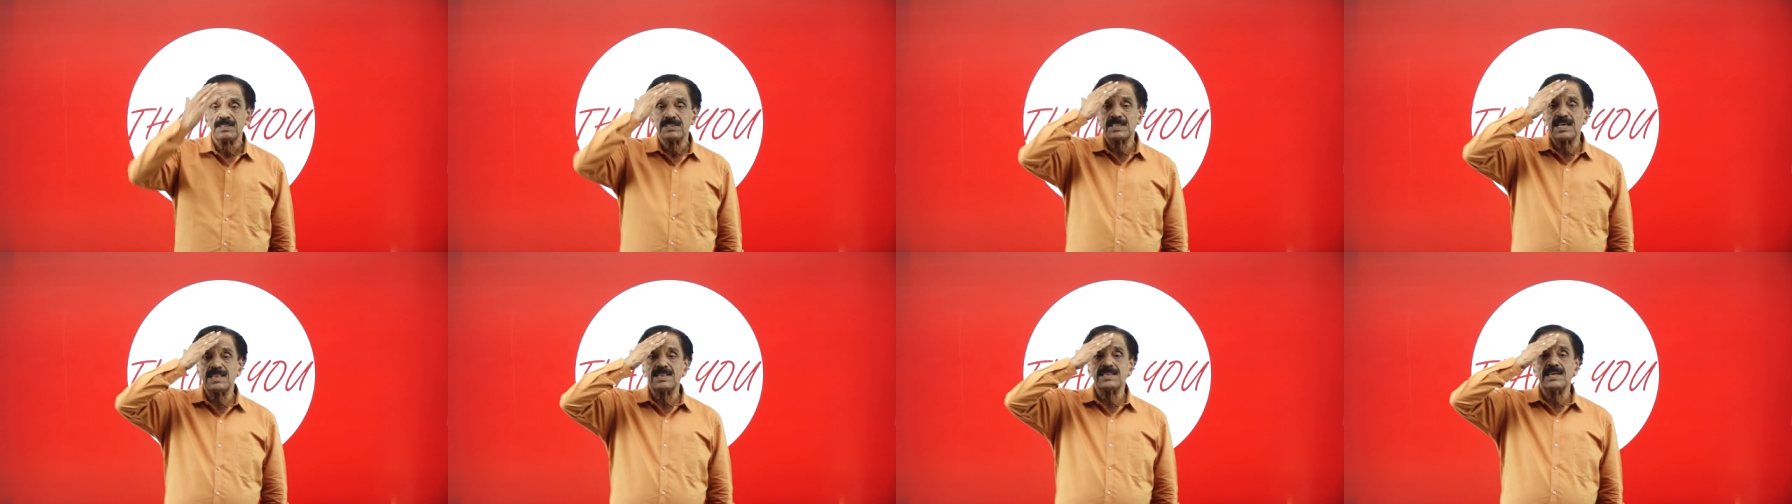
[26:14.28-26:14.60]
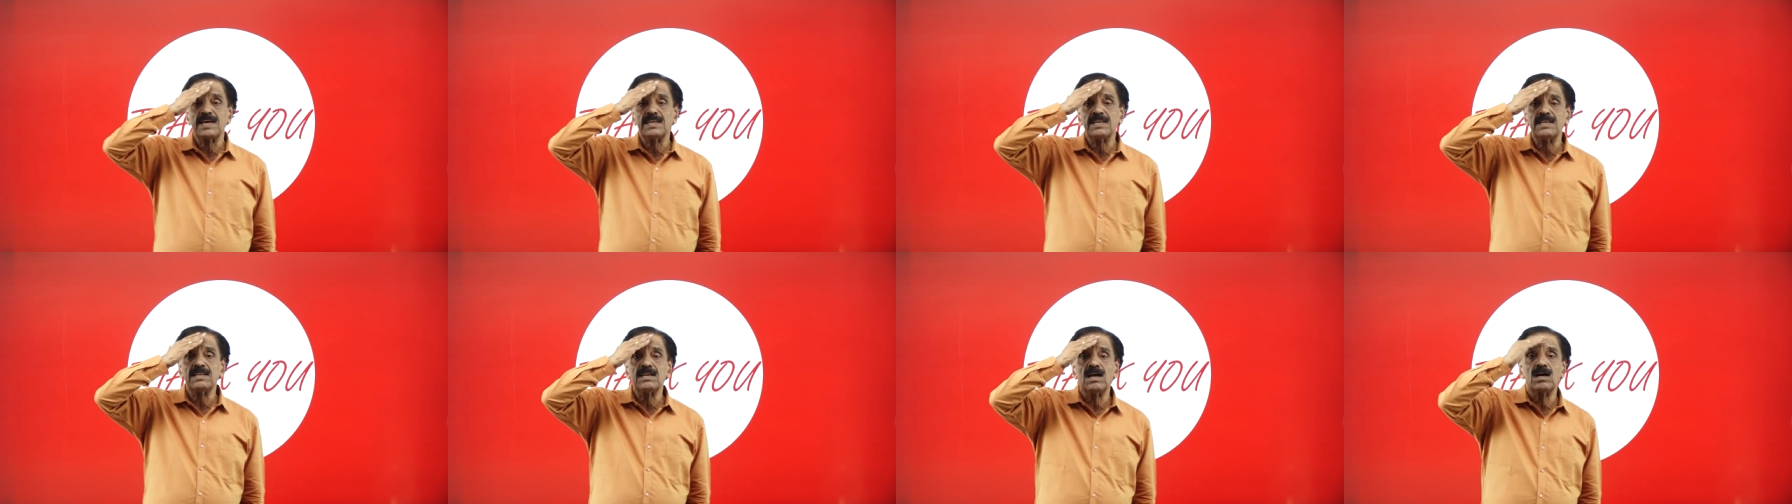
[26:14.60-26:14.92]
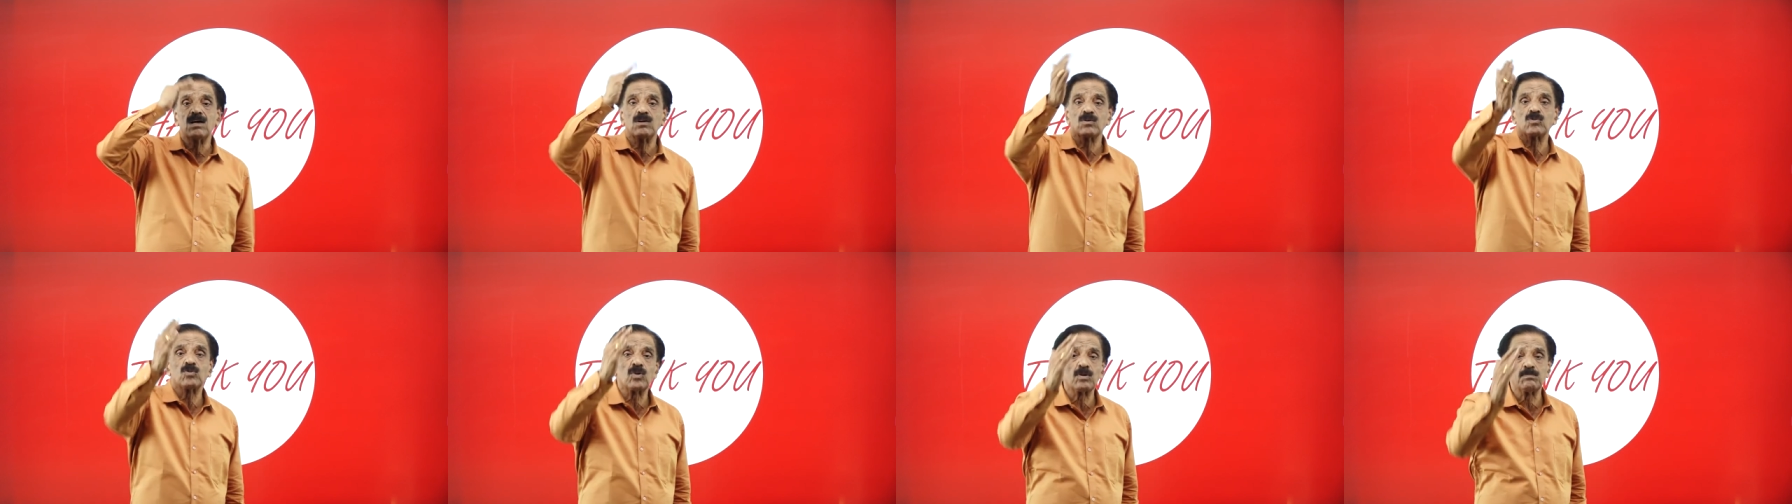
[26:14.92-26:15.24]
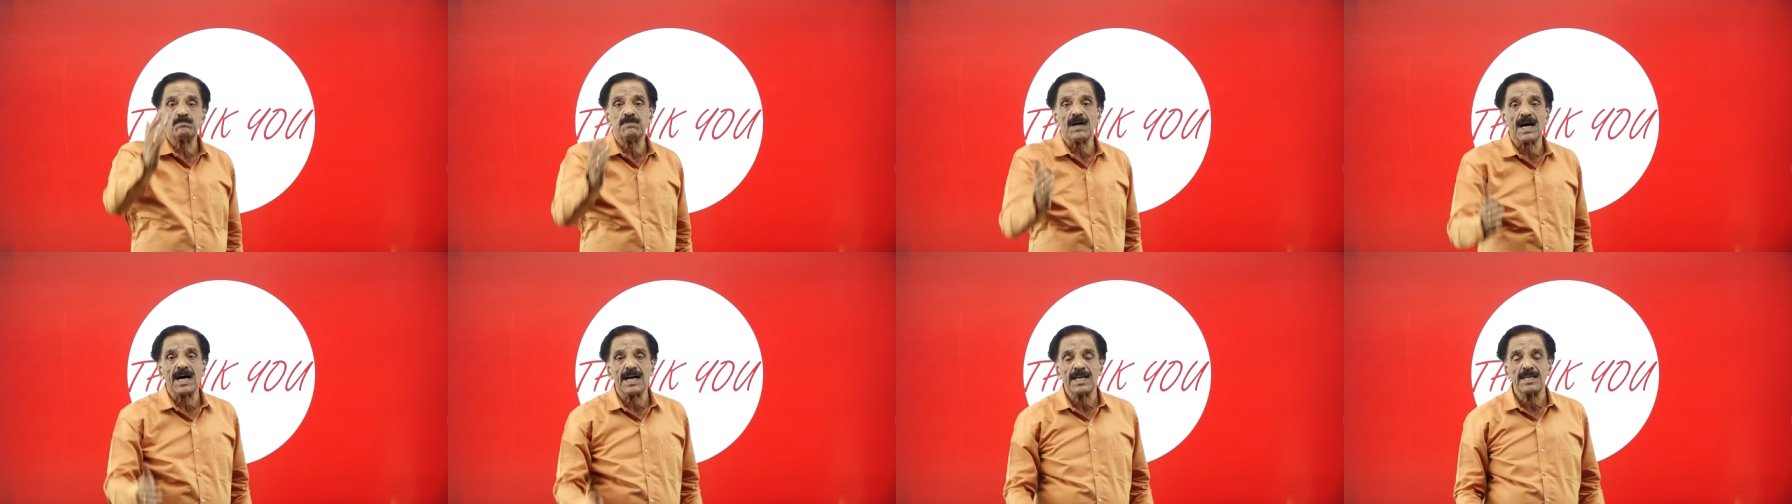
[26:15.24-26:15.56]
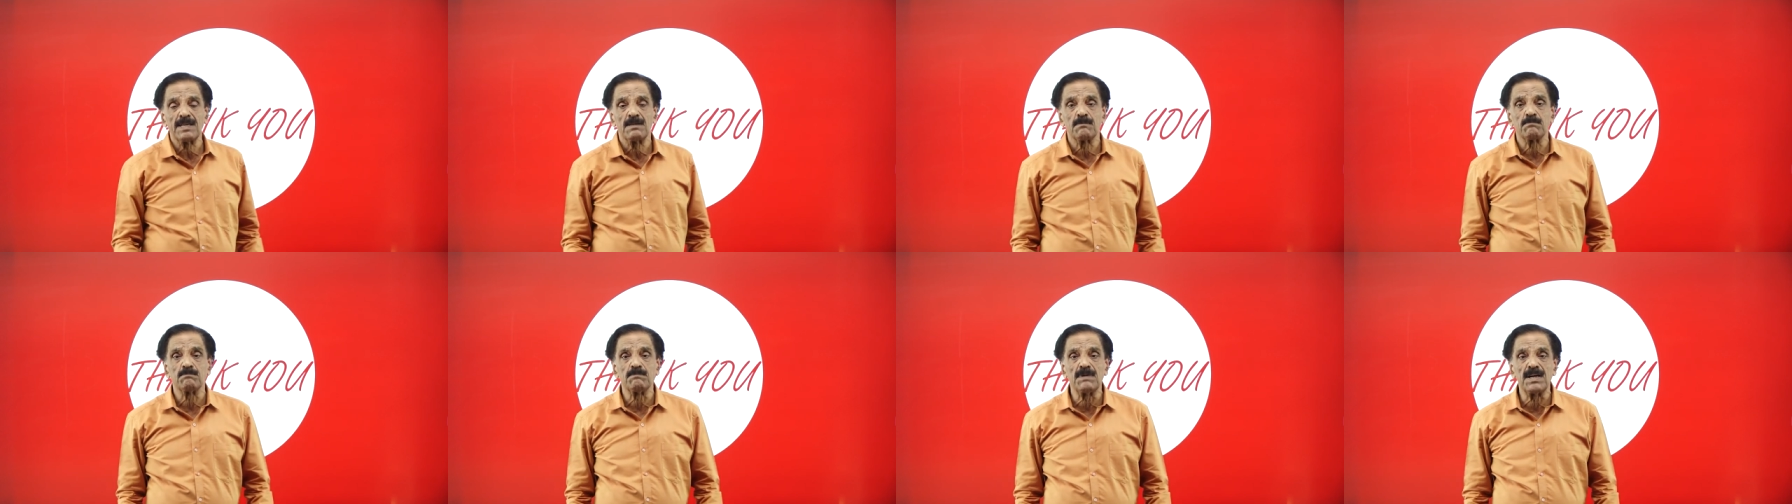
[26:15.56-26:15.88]
Till then,
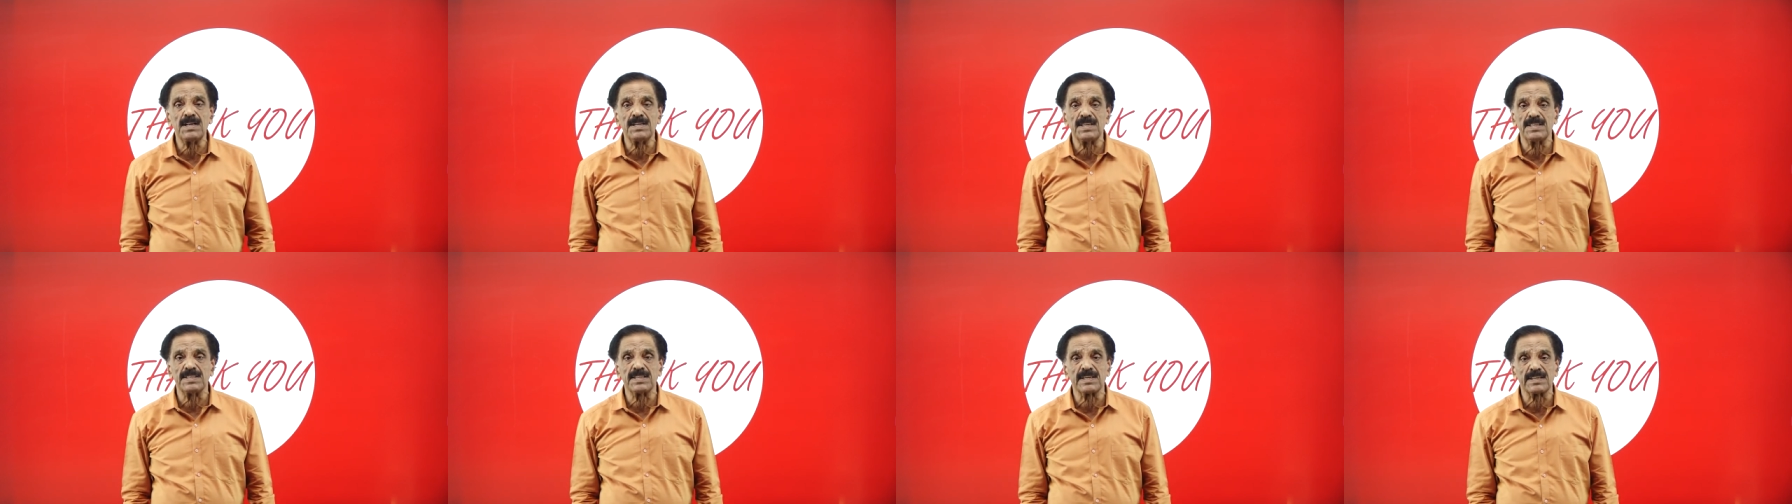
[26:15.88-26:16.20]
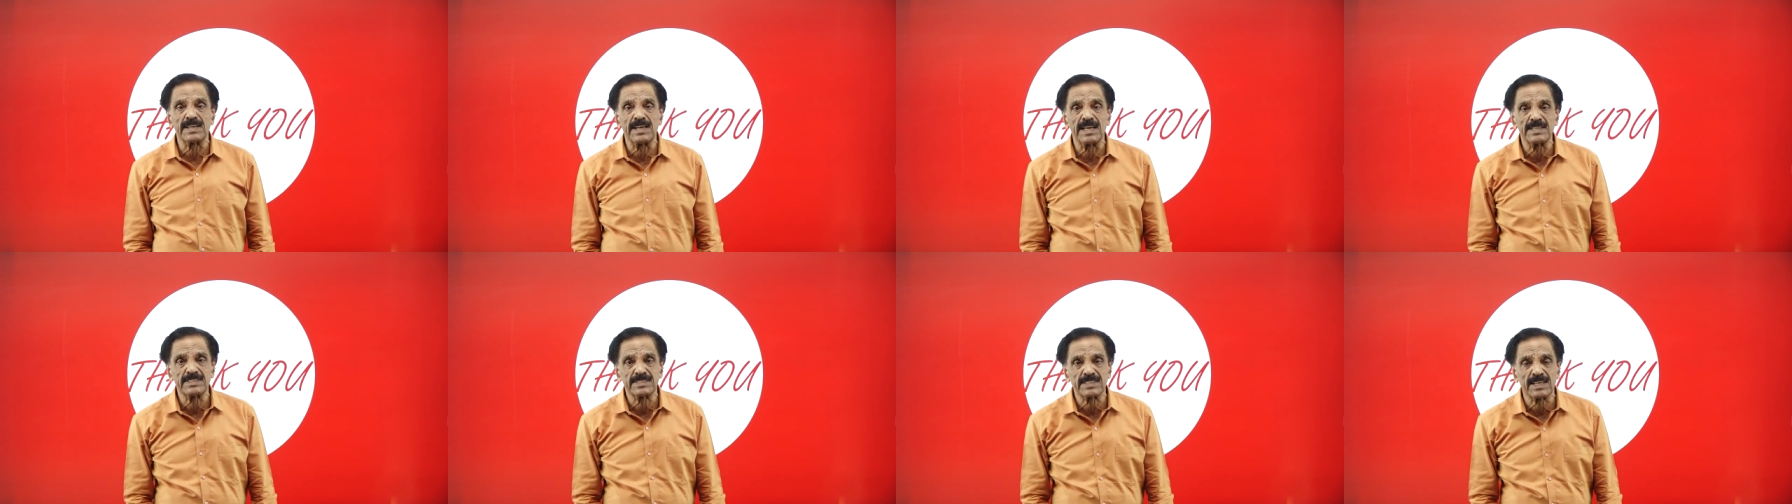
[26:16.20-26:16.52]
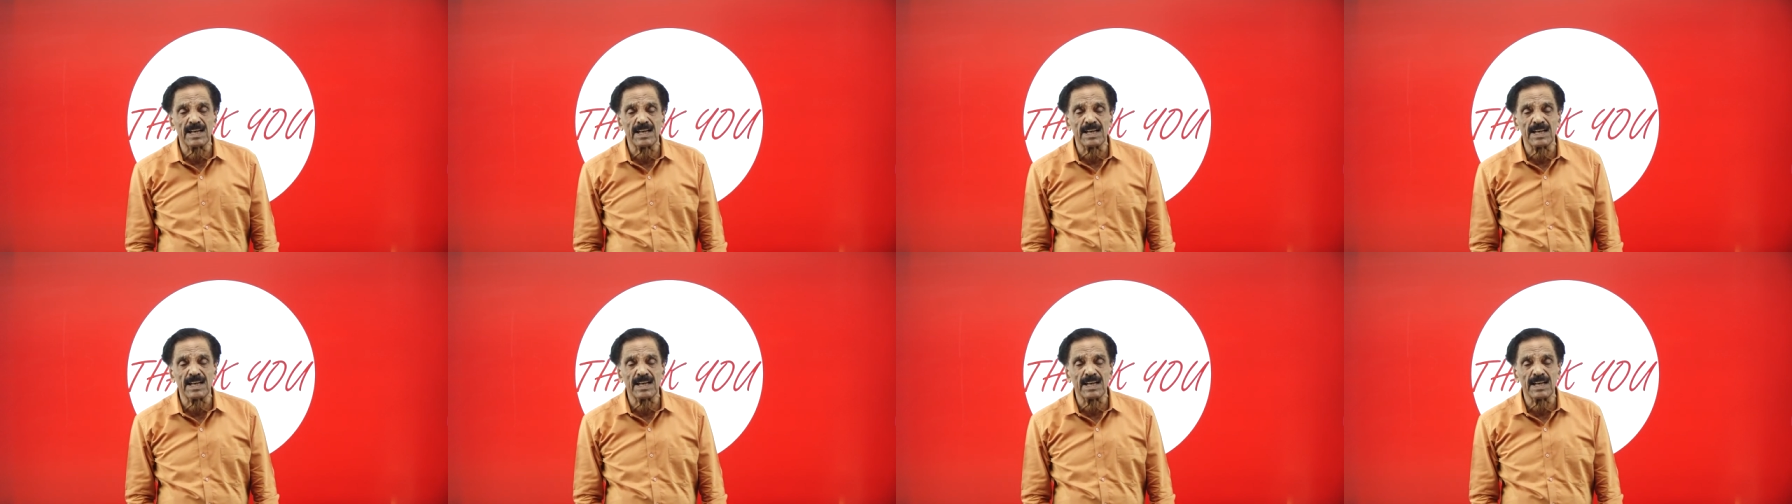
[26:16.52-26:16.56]
goodbye. Meet in the next